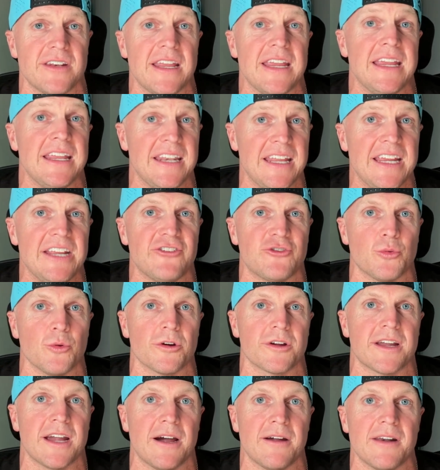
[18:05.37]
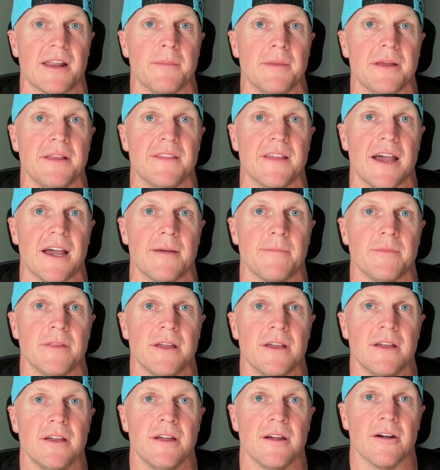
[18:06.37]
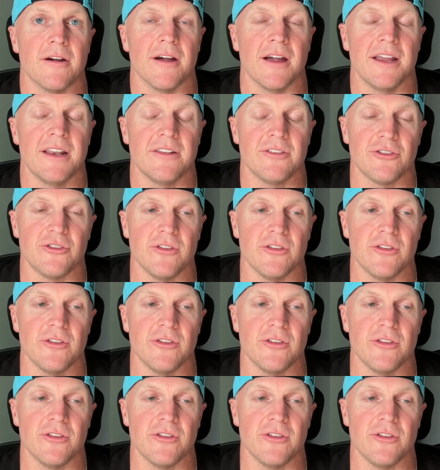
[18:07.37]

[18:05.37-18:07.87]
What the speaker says: in each workout. And I mean that. All right.